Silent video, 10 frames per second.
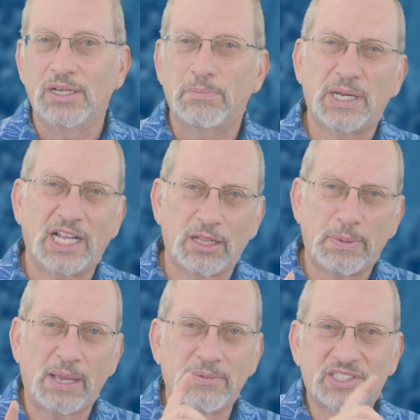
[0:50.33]
But
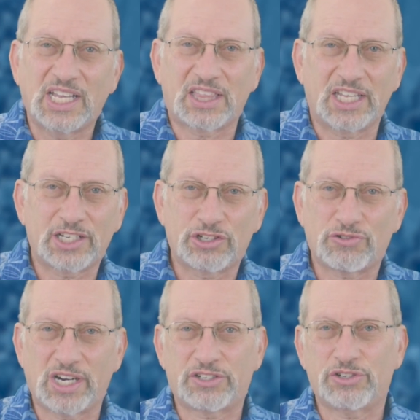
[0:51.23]
Alabama's athletic
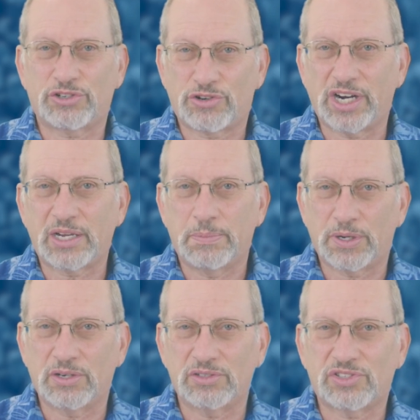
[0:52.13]
director, Greg
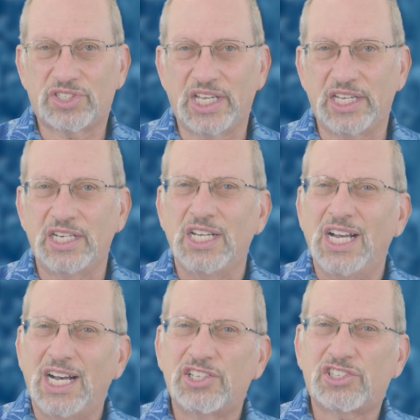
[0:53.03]
Byrne, said
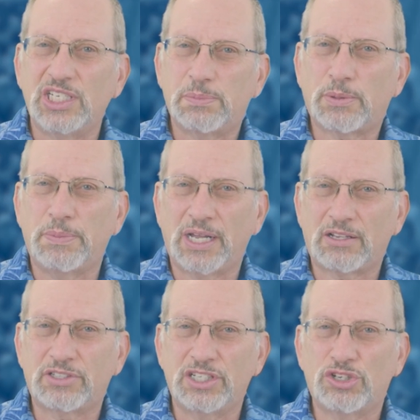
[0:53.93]
a steeper
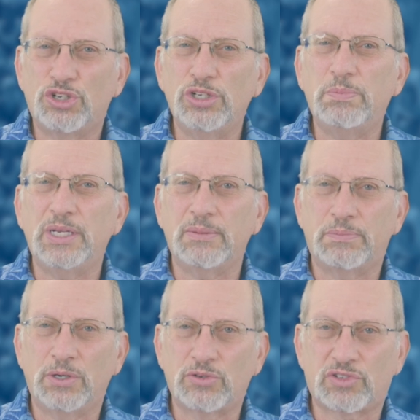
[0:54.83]
penalty could be
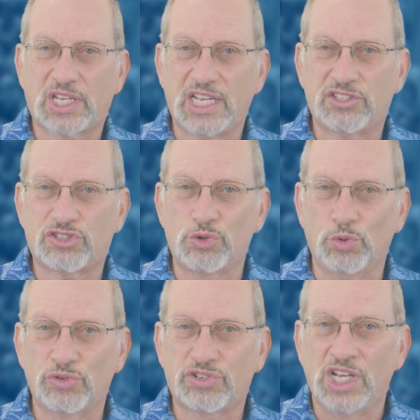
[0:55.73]
imposed against
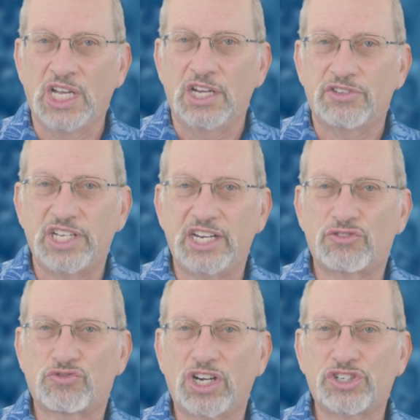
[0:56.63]
schools to end
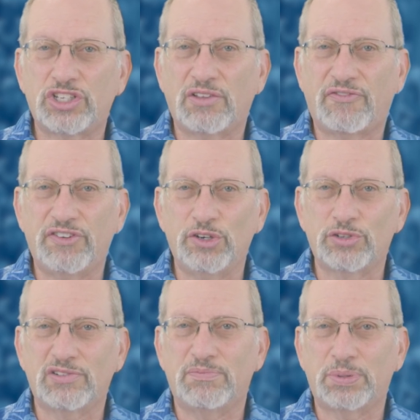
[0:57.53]
rushing the
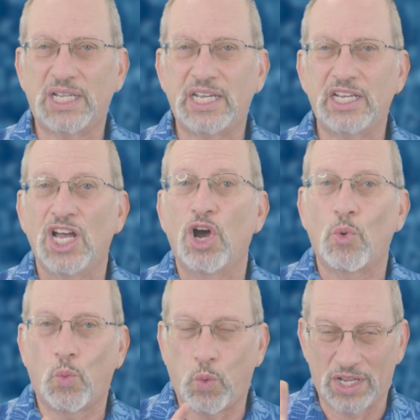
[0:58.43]
field of play
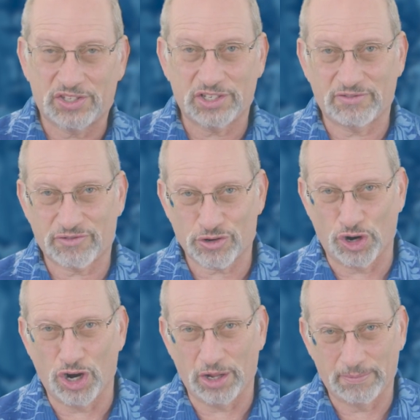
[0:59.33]
once and for
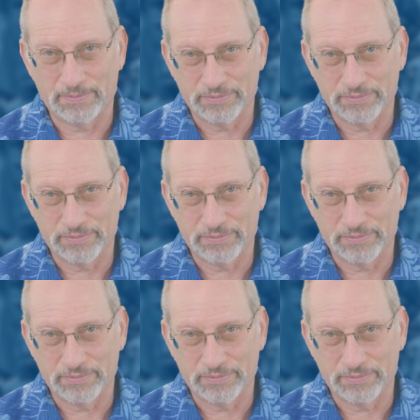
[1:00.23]
all.